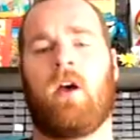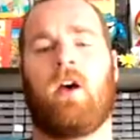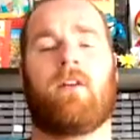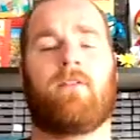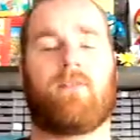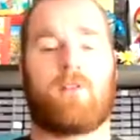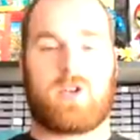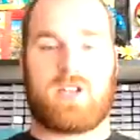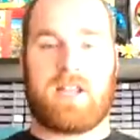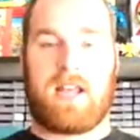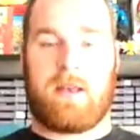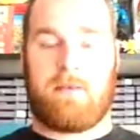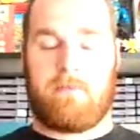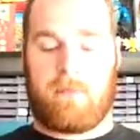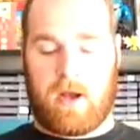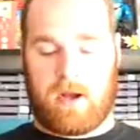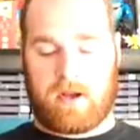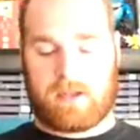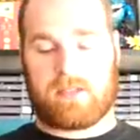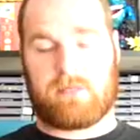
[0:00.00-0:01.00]
for 10
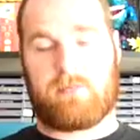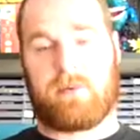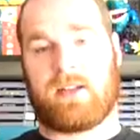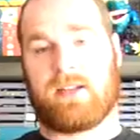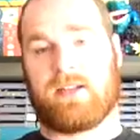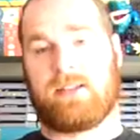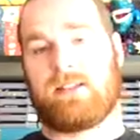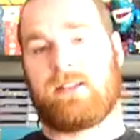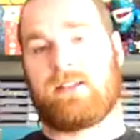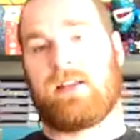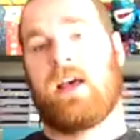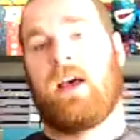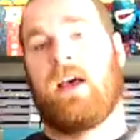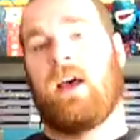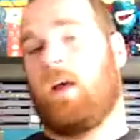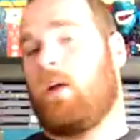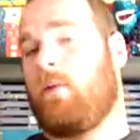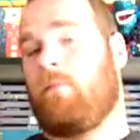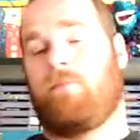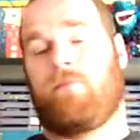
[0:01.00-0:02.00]
bucks, because
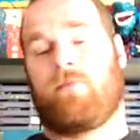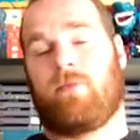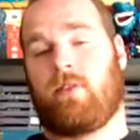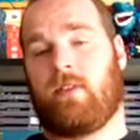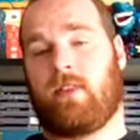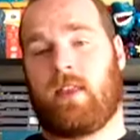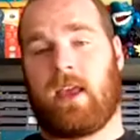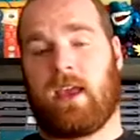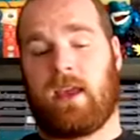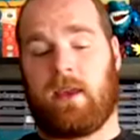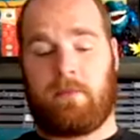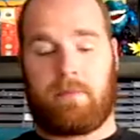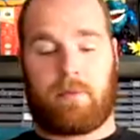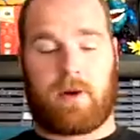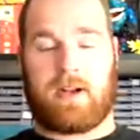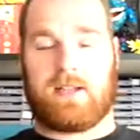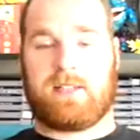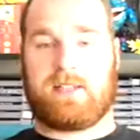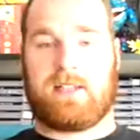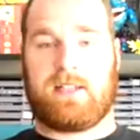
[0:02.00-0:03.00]
they
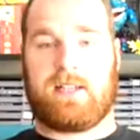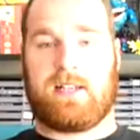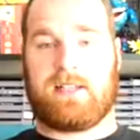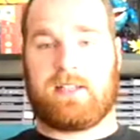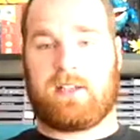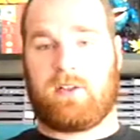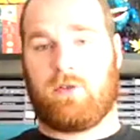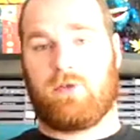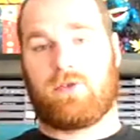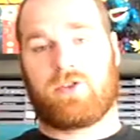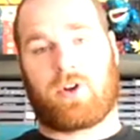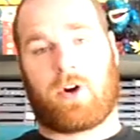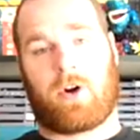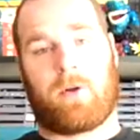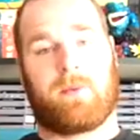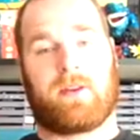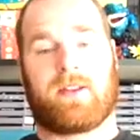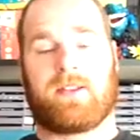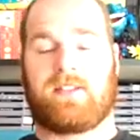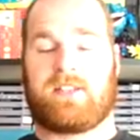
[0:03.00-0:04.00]
priced it as a loose cart,
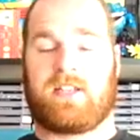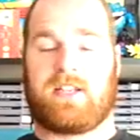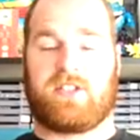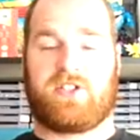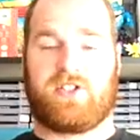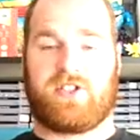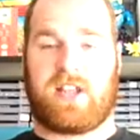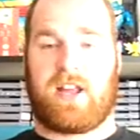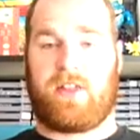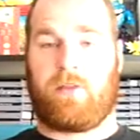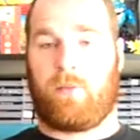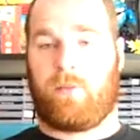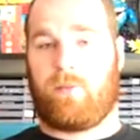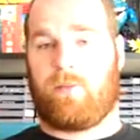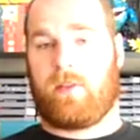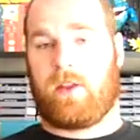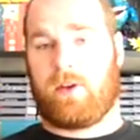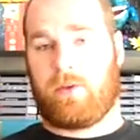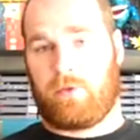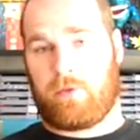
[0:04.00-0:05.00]
because that's just how
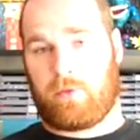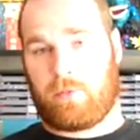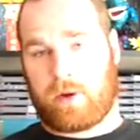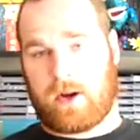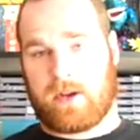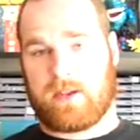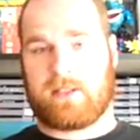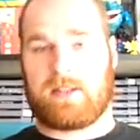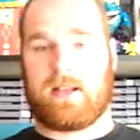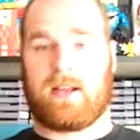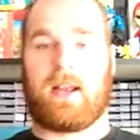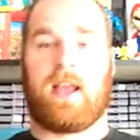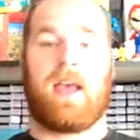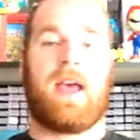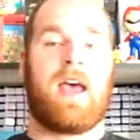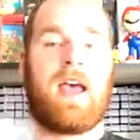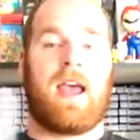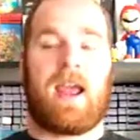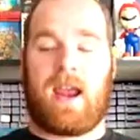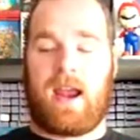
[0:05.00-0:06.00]
they do their pricing.
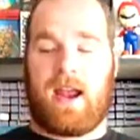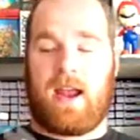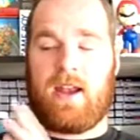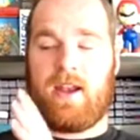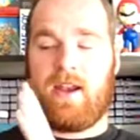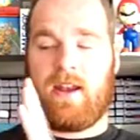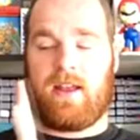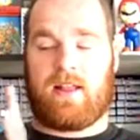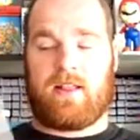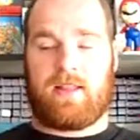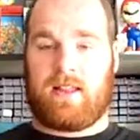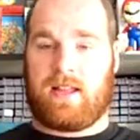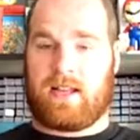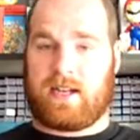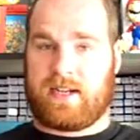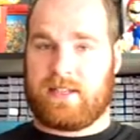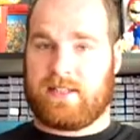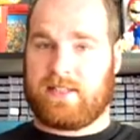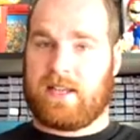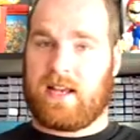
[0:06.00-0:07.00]
And like I
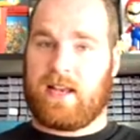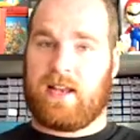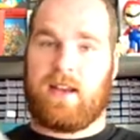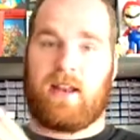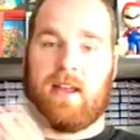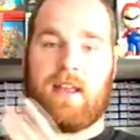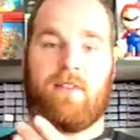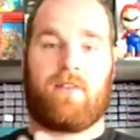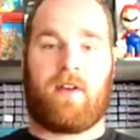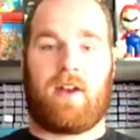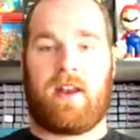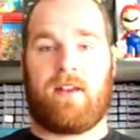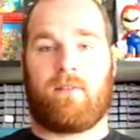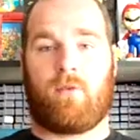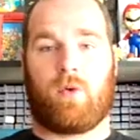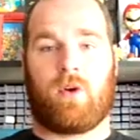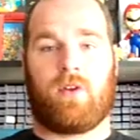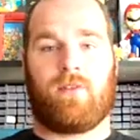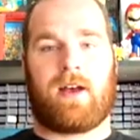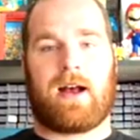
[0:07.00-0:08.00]
said, if I never
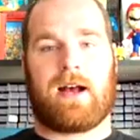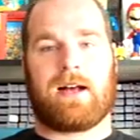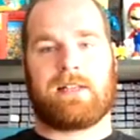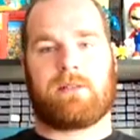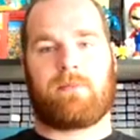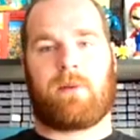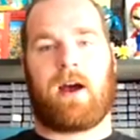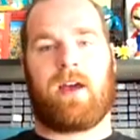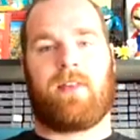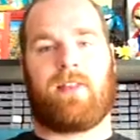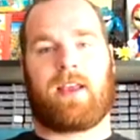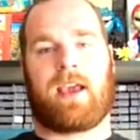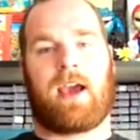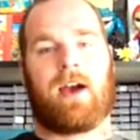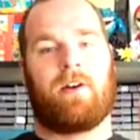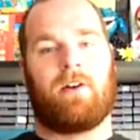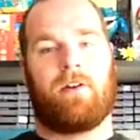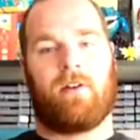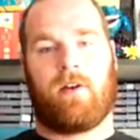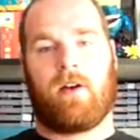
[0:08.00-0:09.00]
would have asked behind the
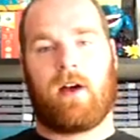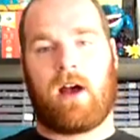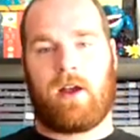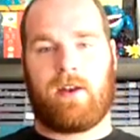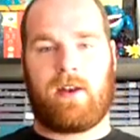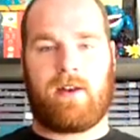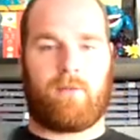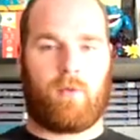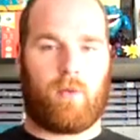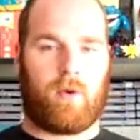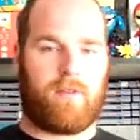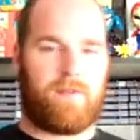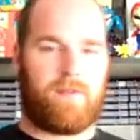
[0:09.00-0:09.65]
counter, I never would have